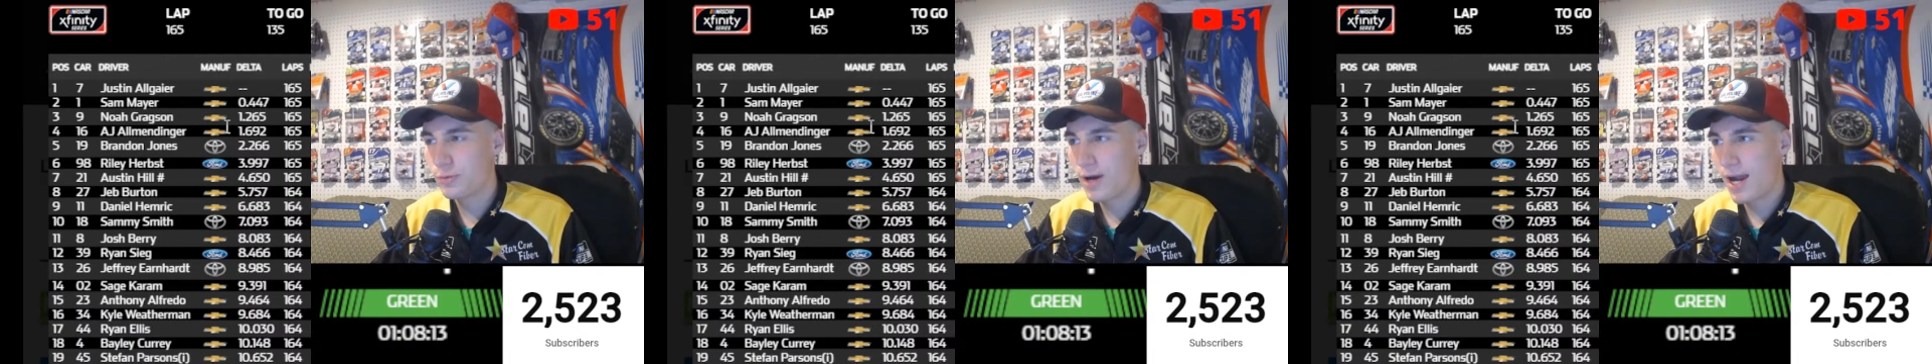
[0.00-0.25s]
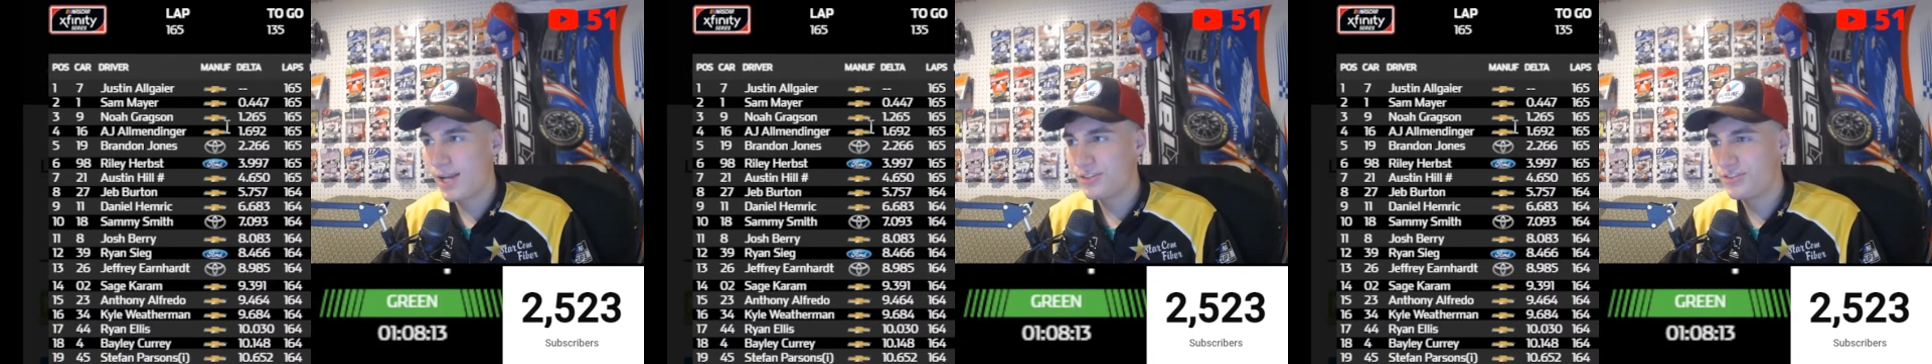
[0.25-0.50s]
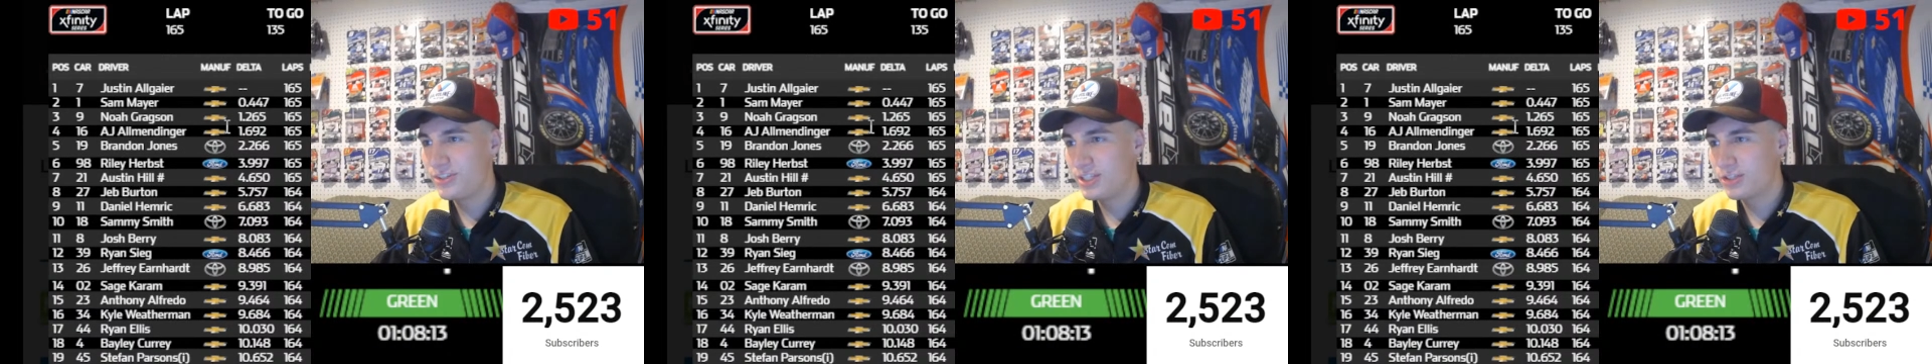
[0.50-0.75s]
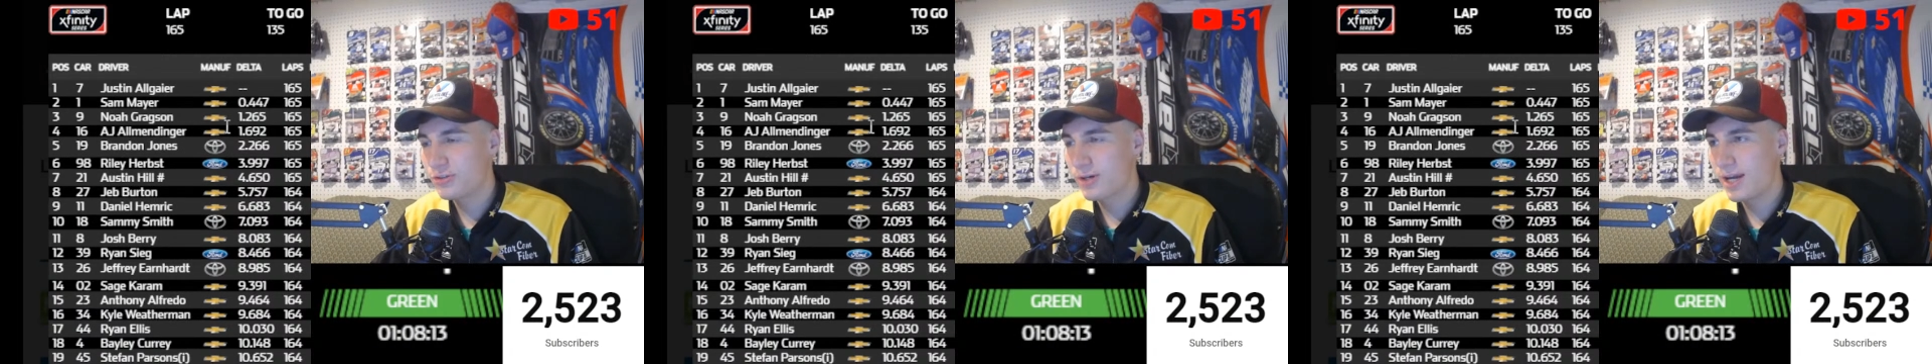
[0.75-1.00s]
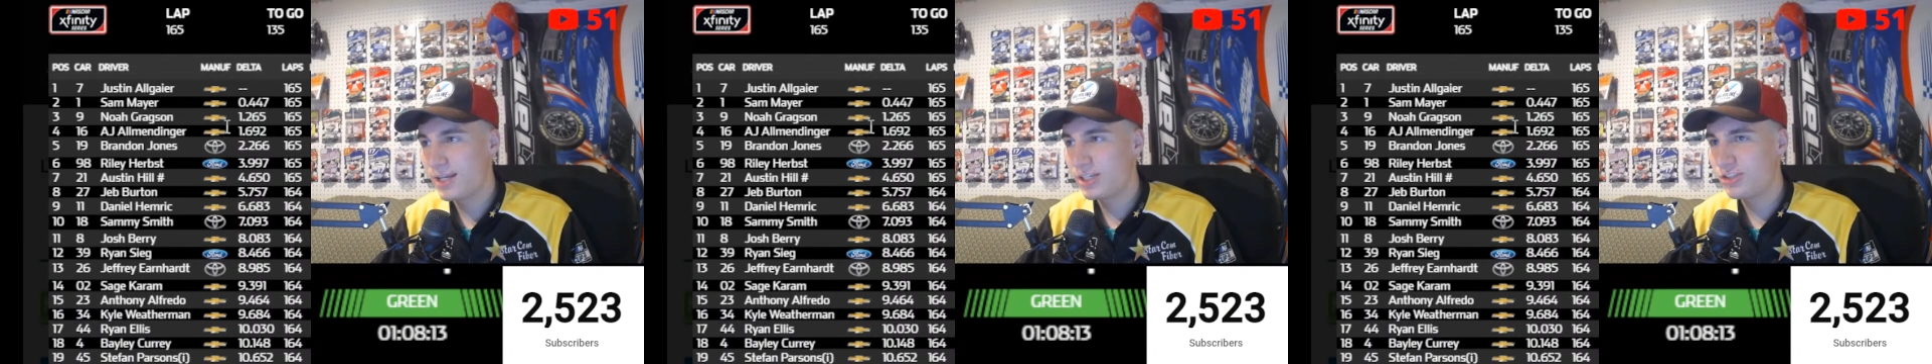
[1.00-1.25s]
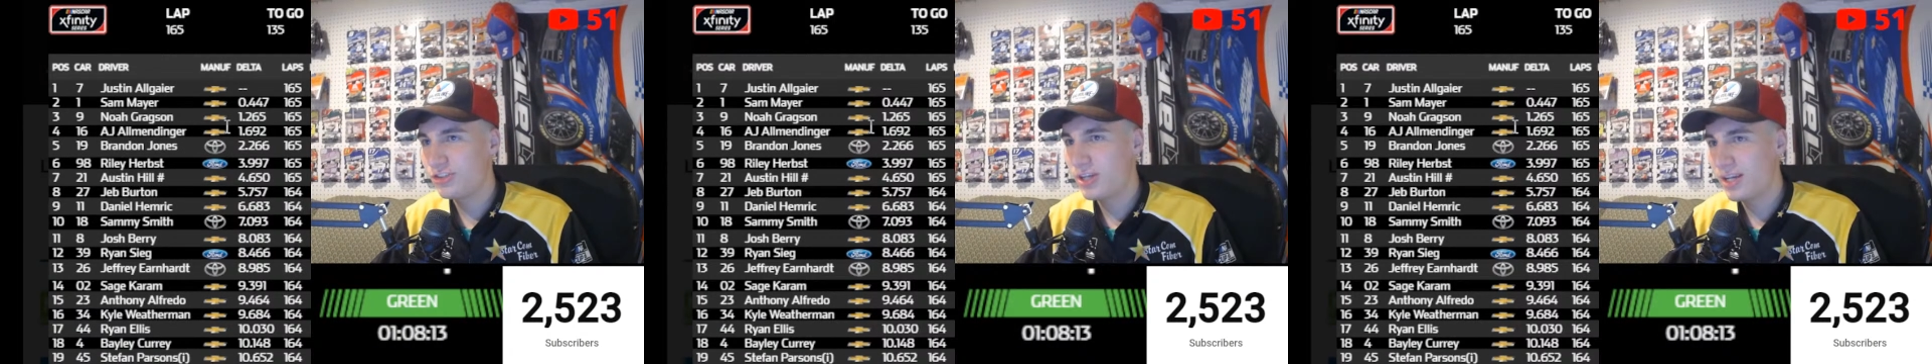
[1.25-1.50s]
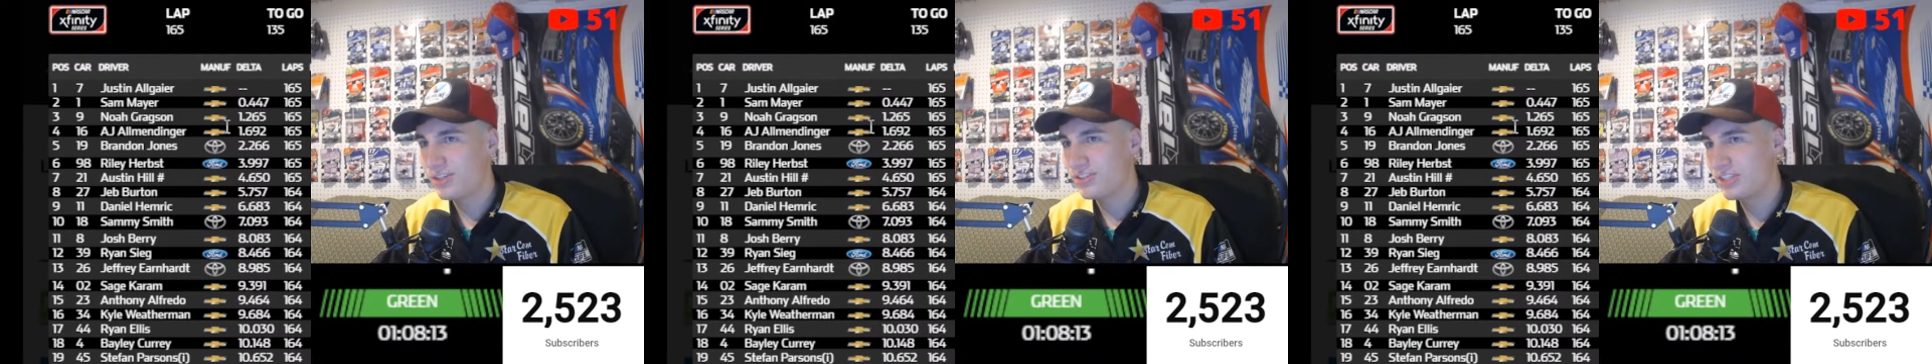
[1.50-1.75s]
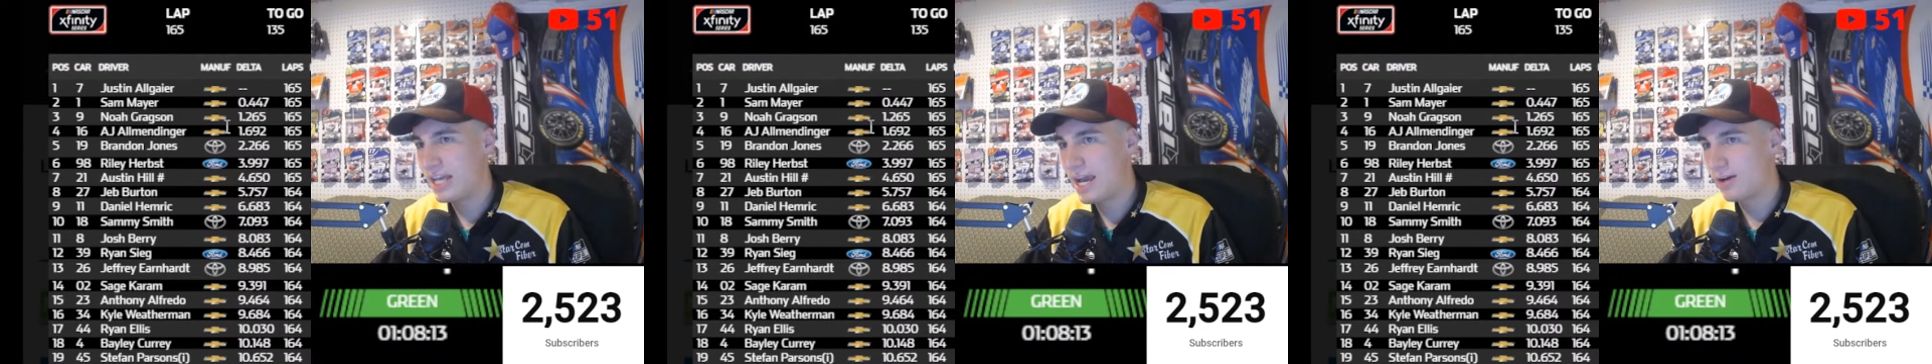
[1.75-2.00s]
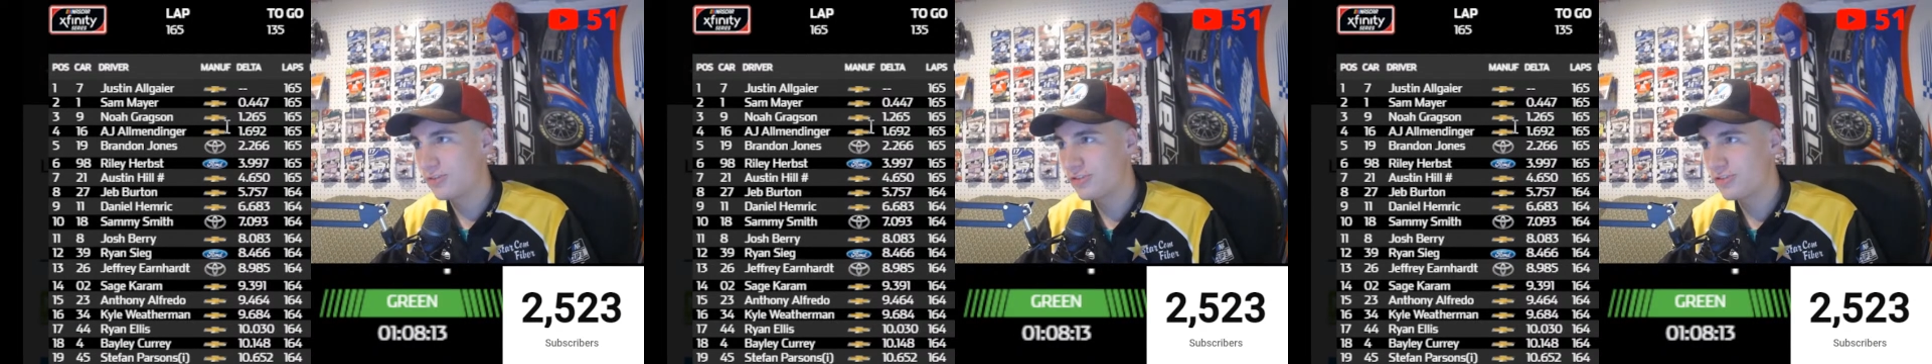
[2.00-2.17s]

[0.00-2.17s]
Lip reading: Ryan Sieg trying to chase down